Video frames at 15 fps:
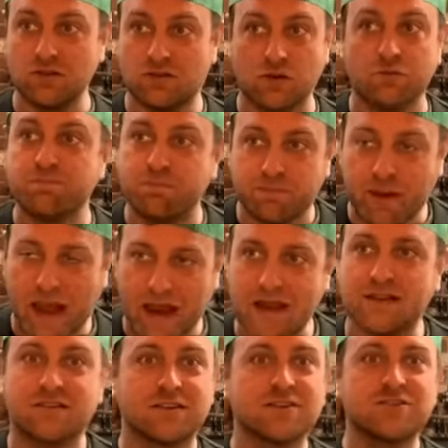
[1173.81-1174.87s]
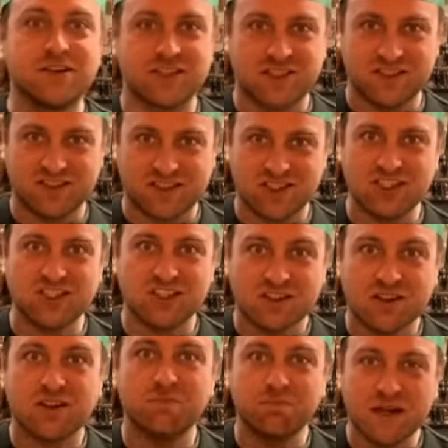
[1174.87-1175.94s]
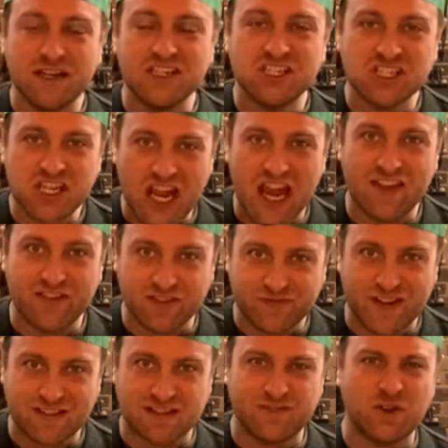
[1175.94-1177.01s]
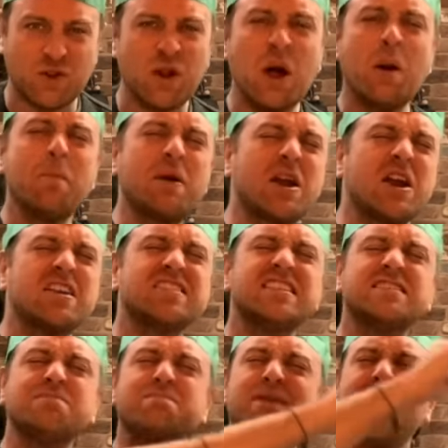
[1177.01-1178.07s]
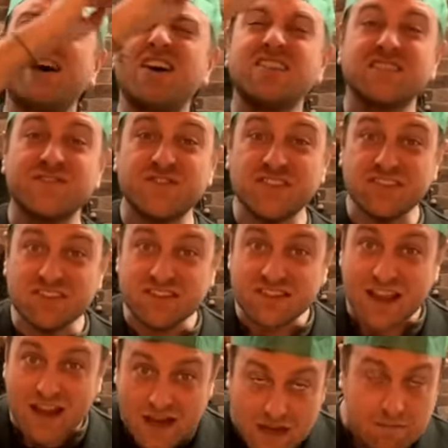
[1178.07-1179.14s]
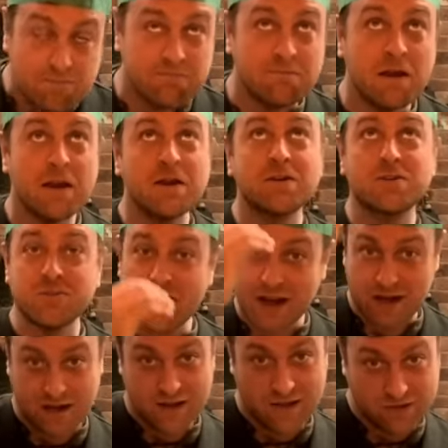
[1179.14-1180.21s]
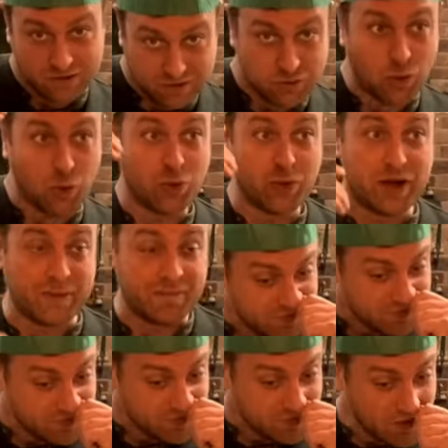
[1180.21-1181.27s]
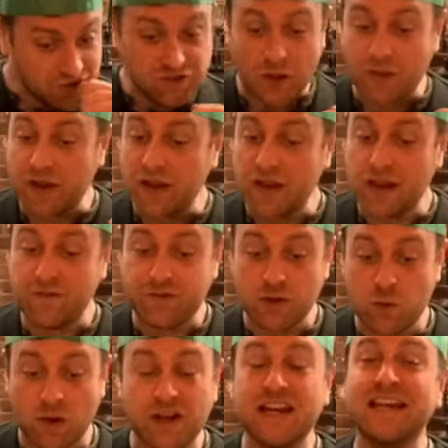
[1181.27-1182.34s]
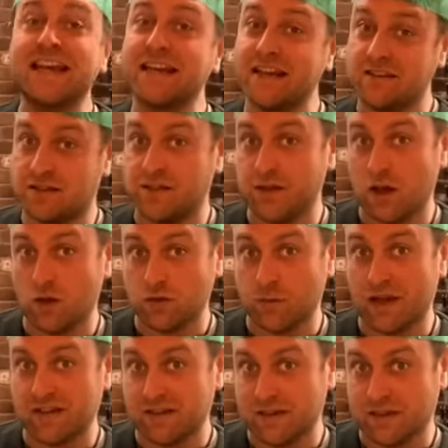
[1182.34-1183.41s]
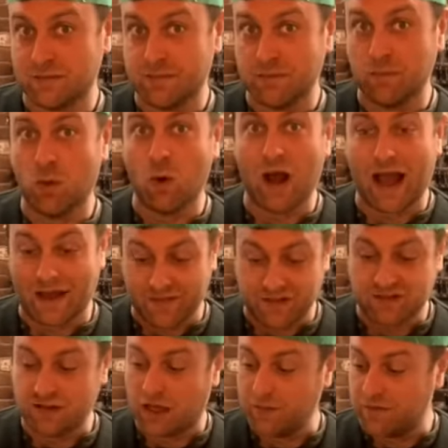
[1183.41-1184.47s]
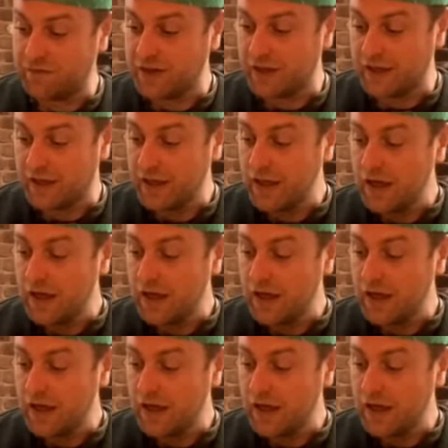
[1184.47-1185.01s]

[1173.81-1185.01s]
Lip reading: sort of pagans and Christians can completely share this festival because it's part of the same great story. So if you want to lean into the old ways a little bit more at this this time of year,